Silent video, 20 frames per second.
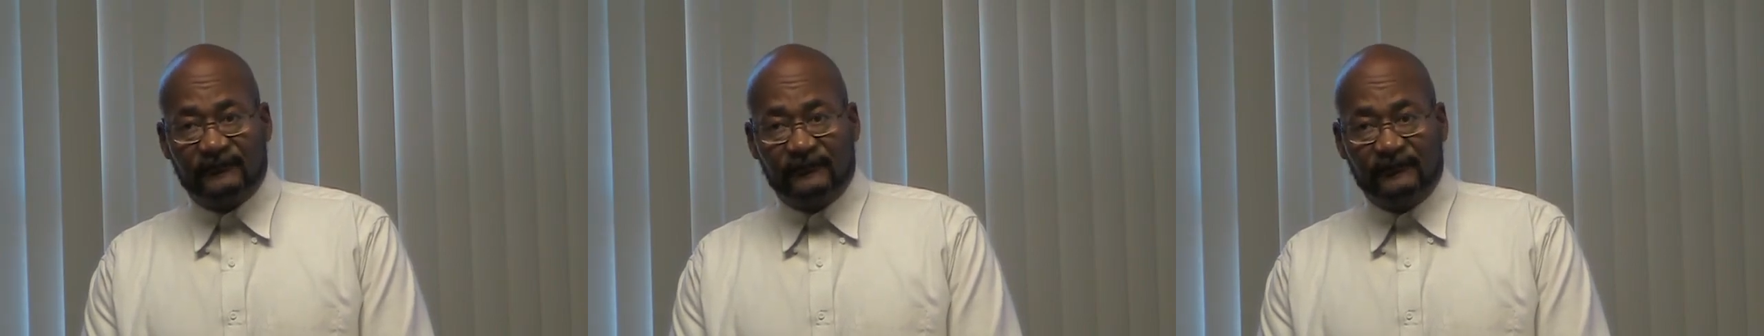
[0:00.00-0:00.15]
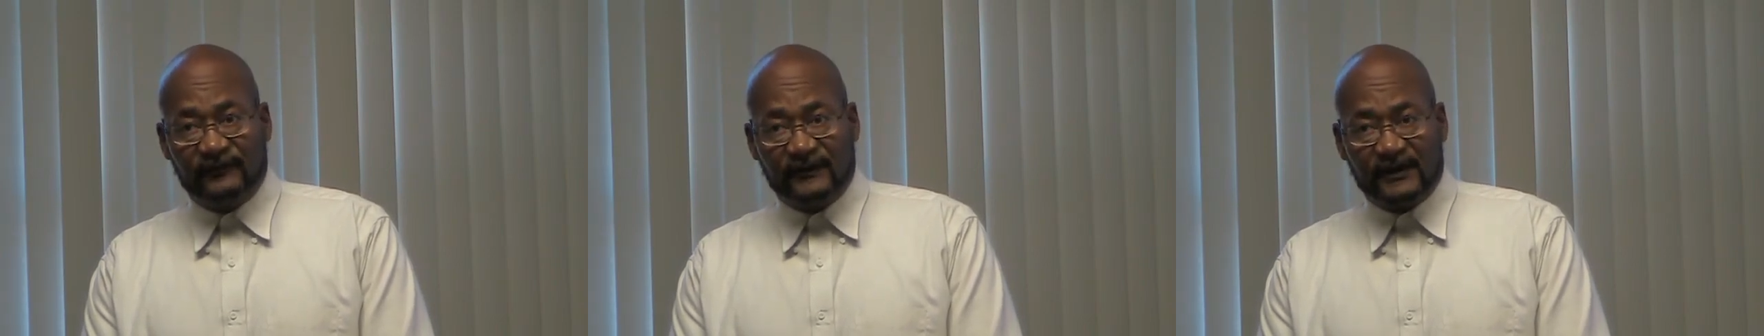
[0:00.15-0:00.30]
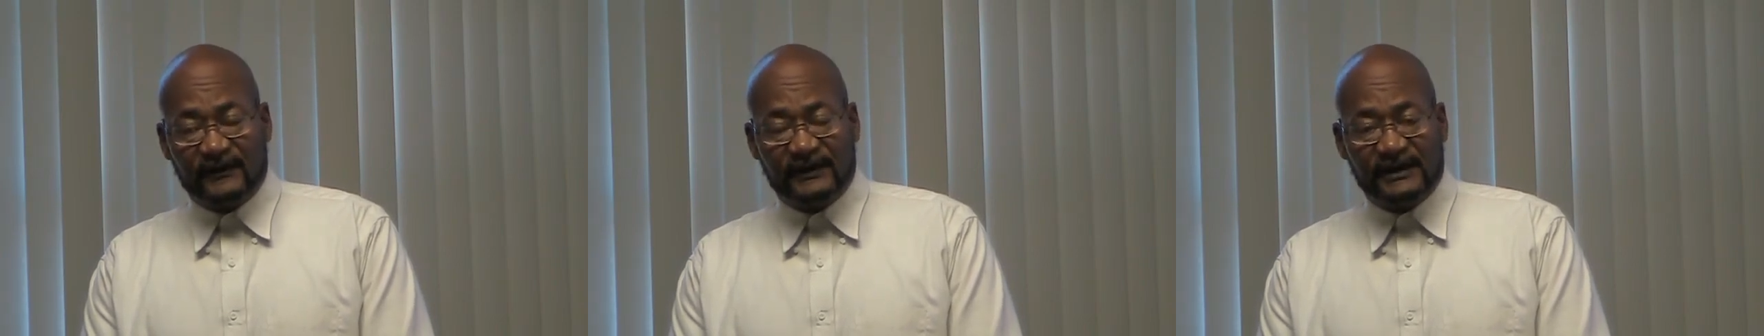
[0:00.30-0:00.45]

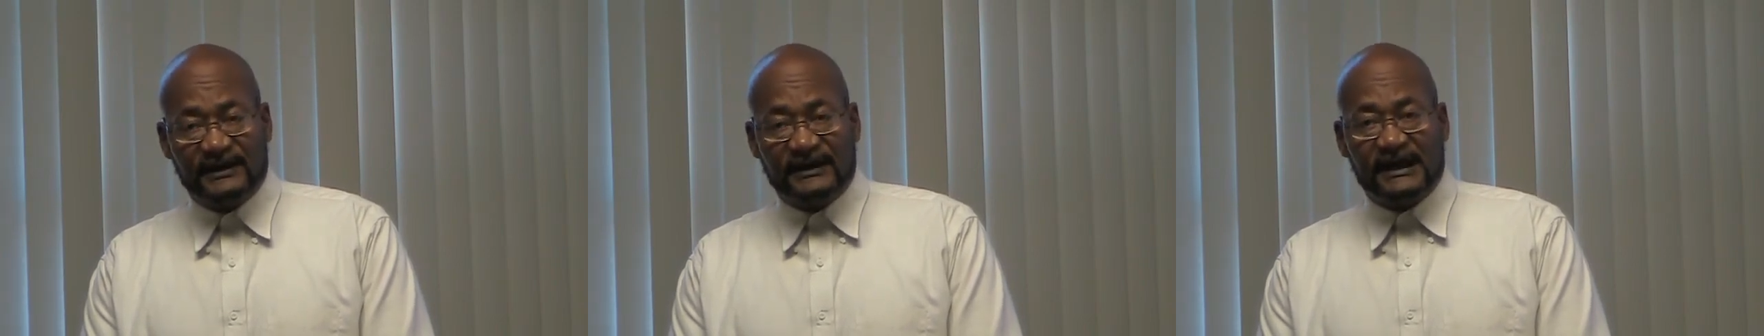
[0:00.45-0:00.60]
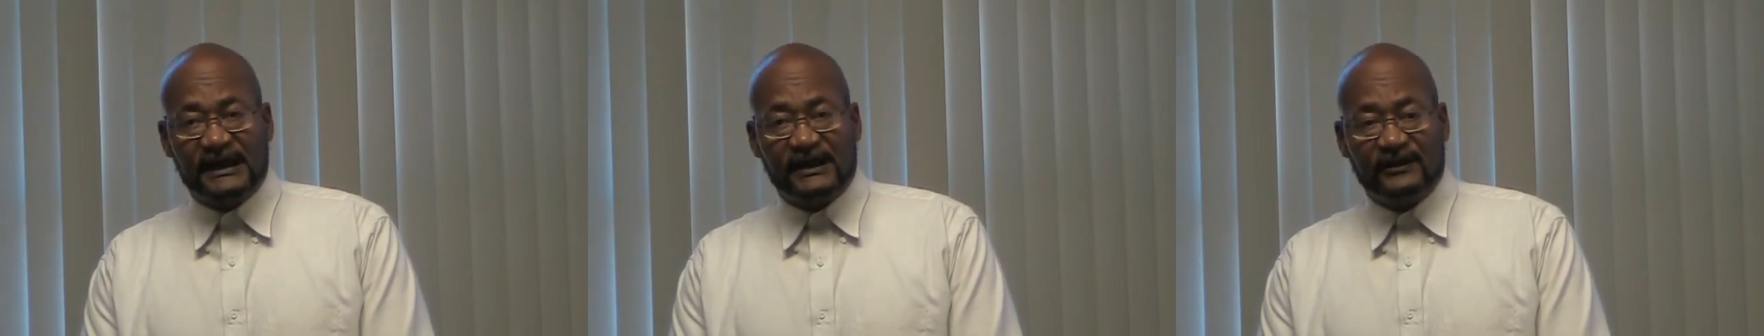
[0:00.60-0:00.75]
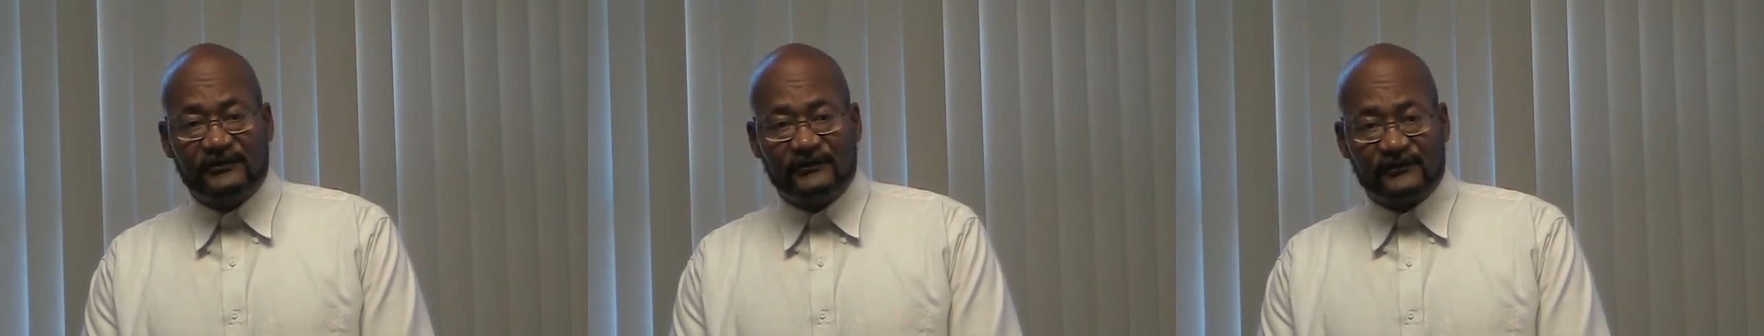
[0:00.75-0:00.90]
very
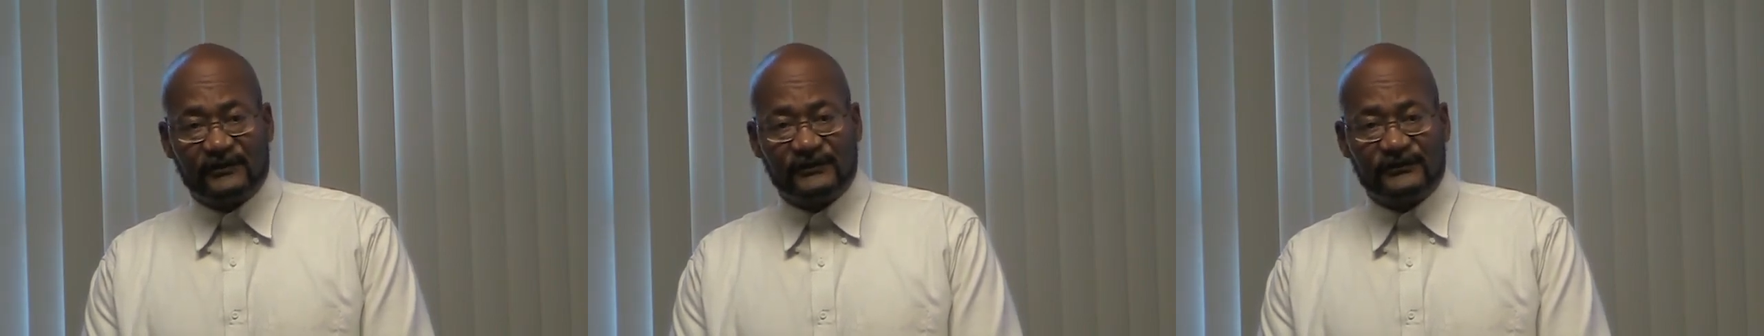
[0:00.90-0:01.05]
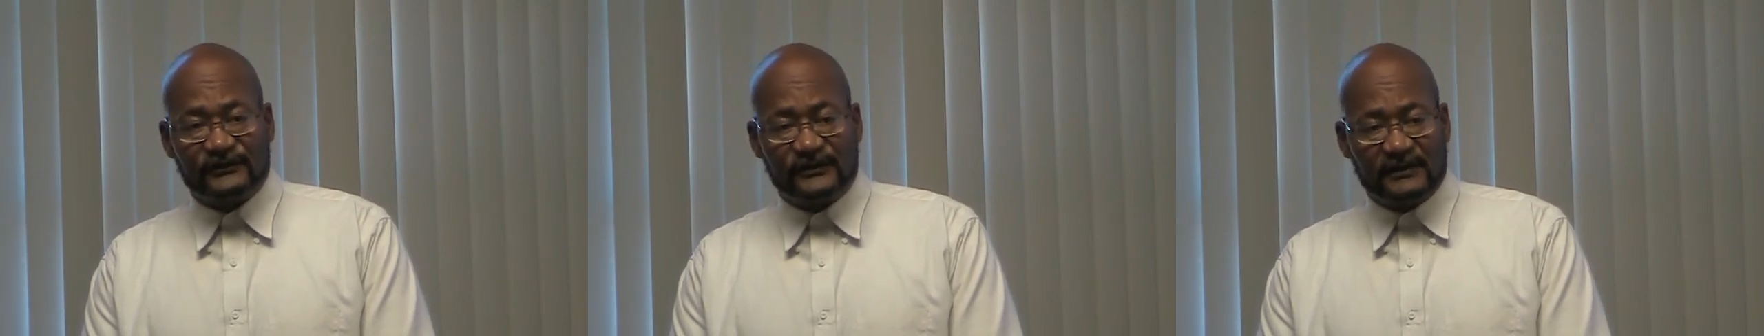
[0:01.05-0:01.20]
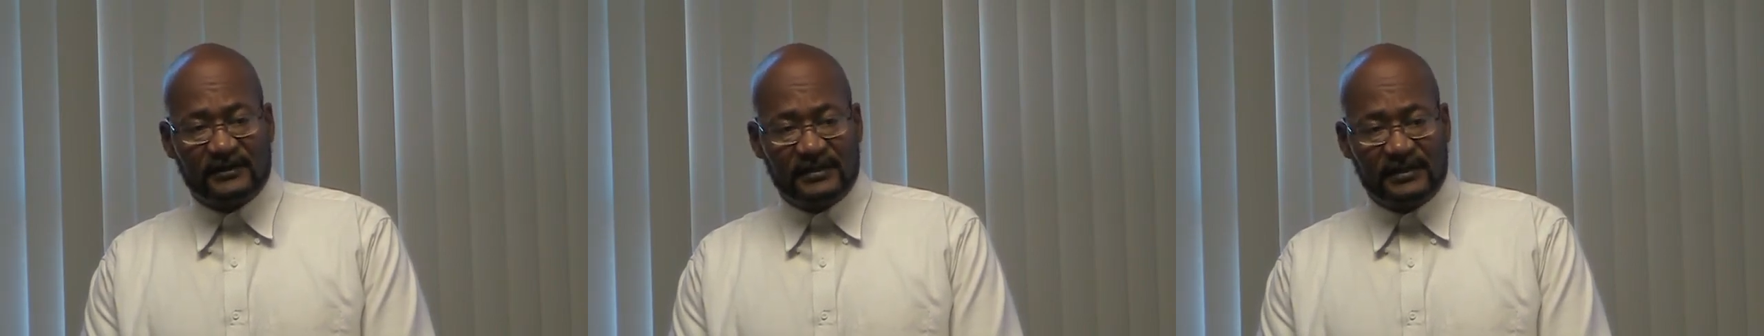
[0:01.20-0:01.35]
dangerous
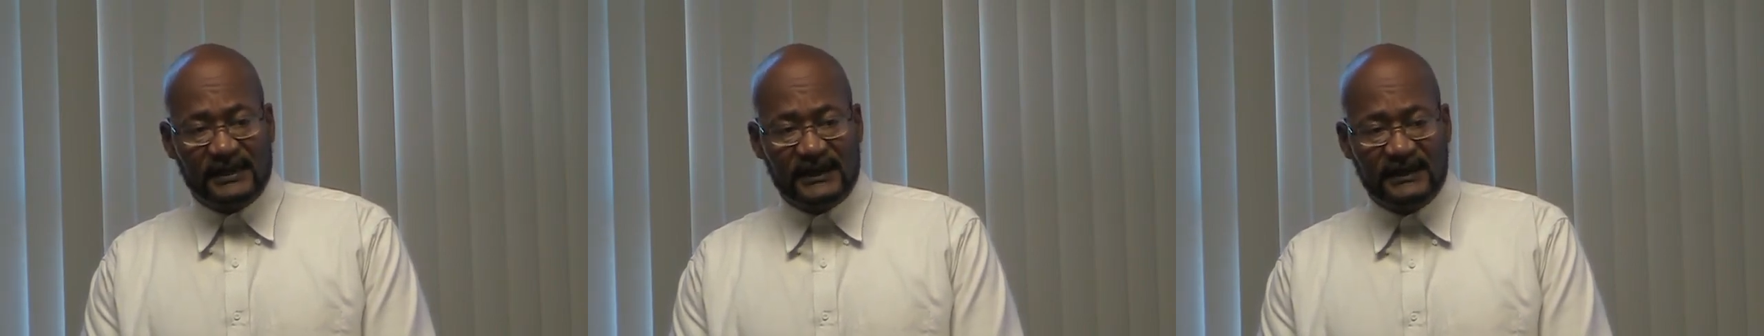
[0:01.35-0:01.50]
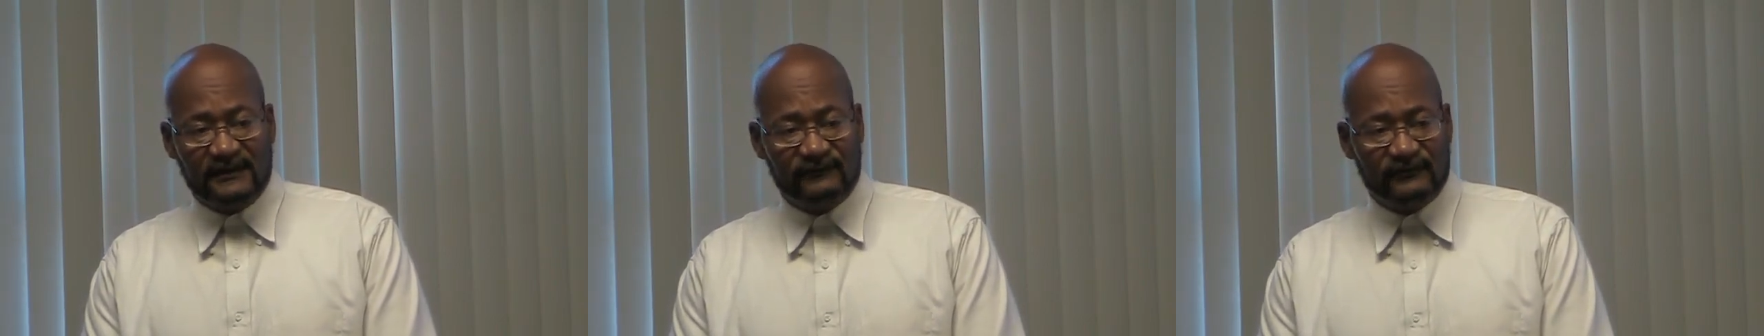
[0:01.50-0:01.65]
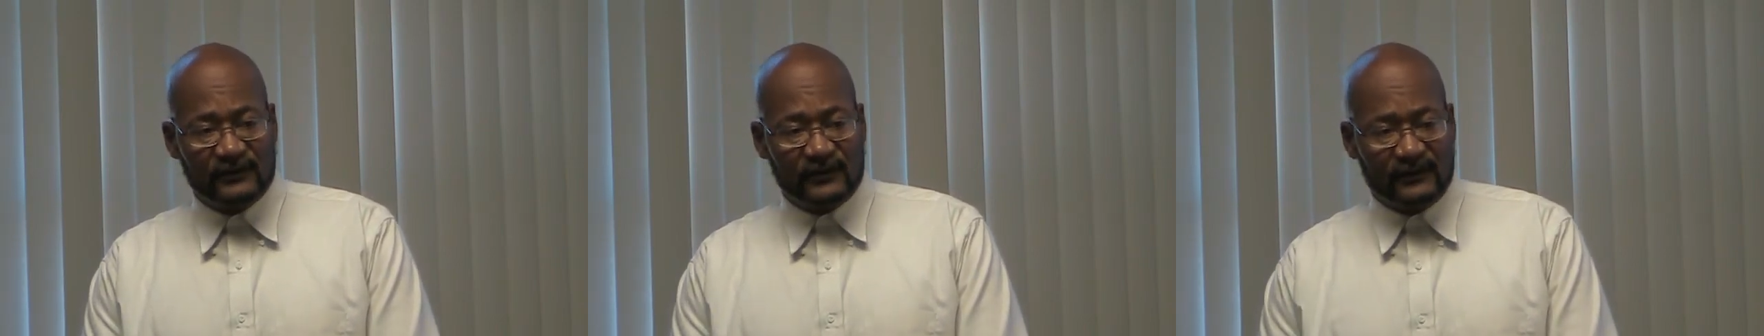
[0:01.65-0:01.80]
to
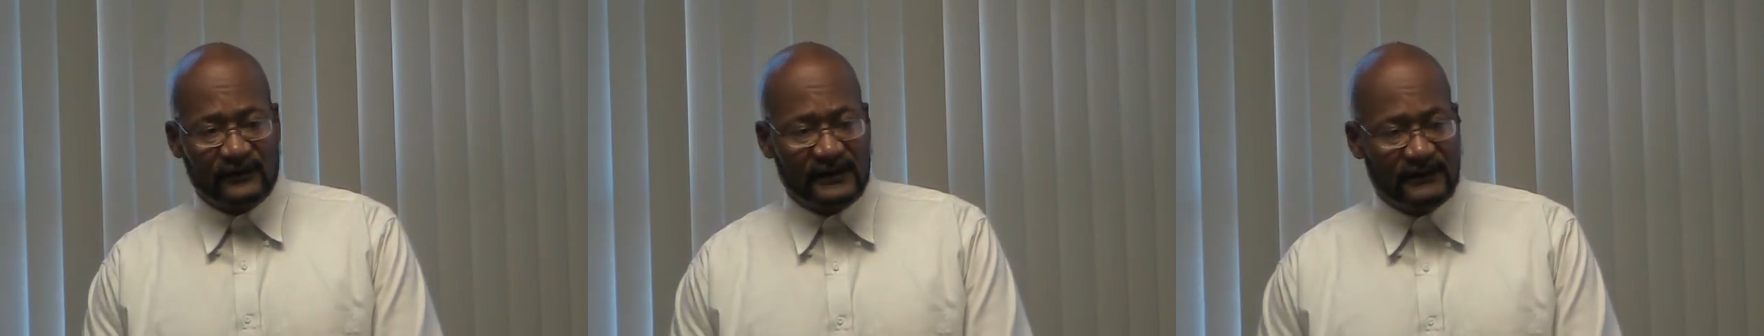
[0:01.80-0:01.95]
leave your